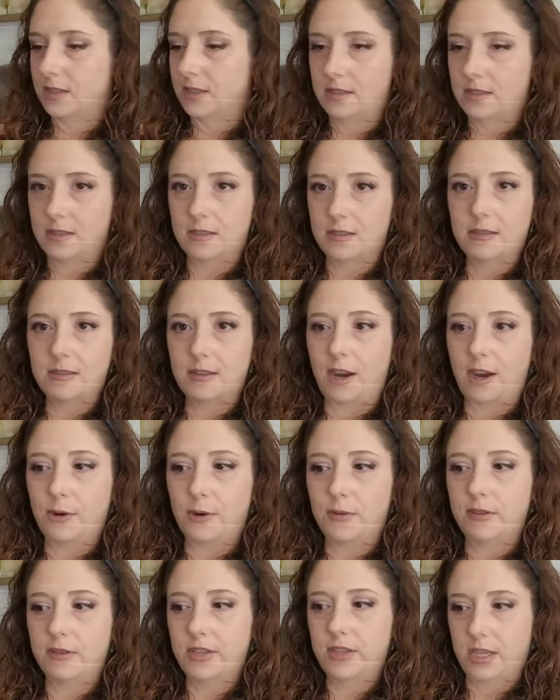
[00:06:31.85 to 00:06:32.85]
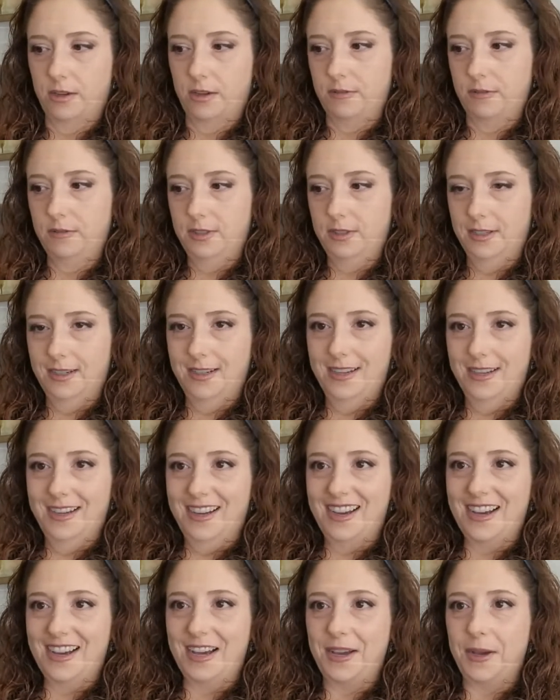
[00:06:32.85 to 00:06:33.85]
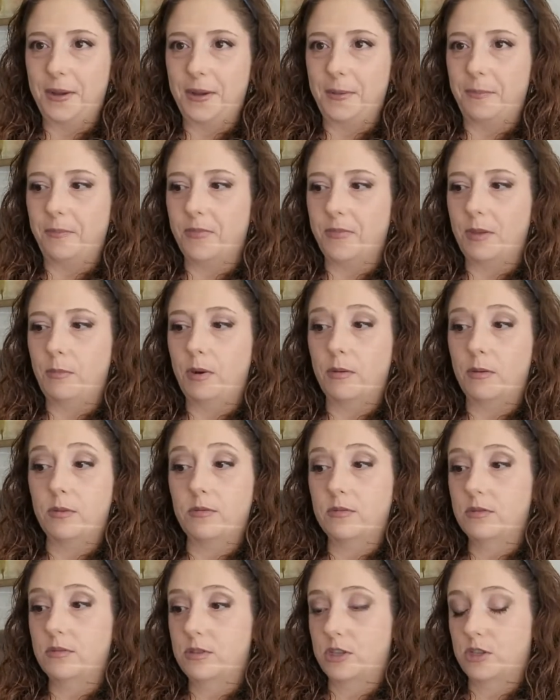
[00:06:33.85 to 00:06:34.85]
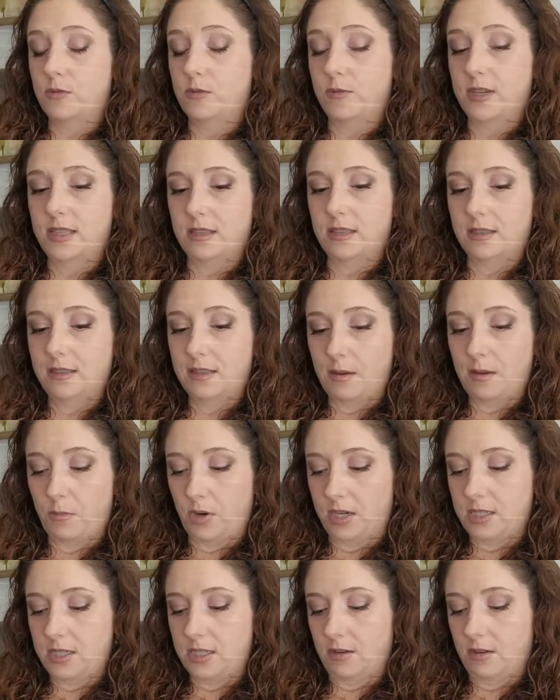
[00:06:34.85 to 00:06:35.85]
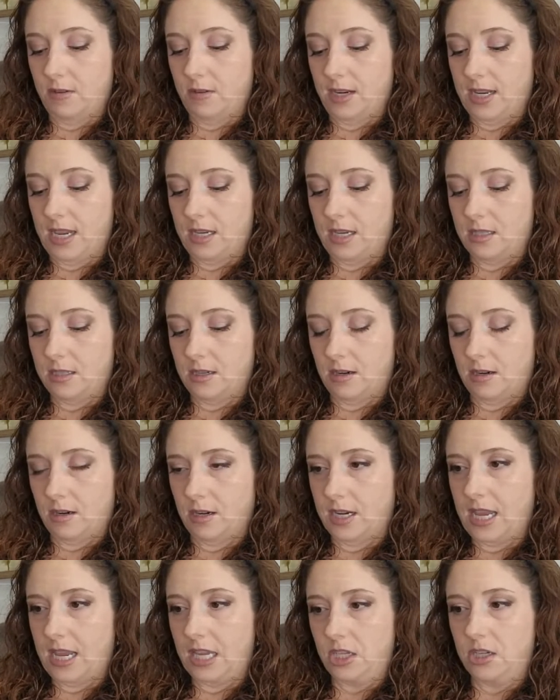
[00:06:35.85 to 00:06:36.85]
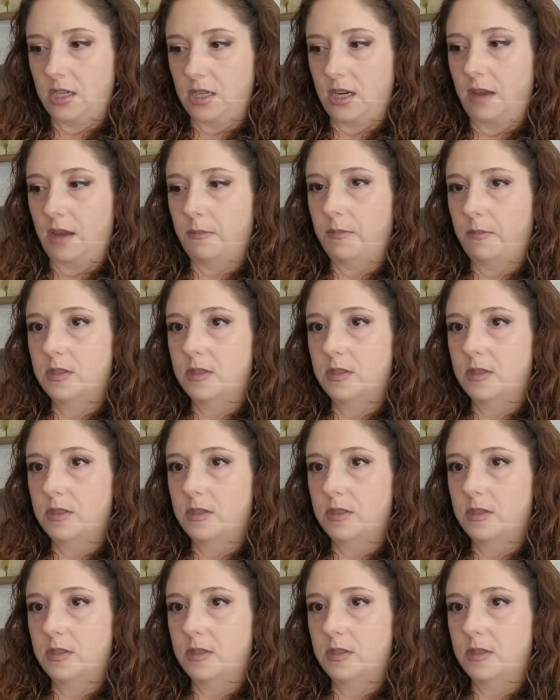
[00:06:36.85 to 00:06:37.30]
This is our review. I'm going to just read this summary to you in case you're catching up.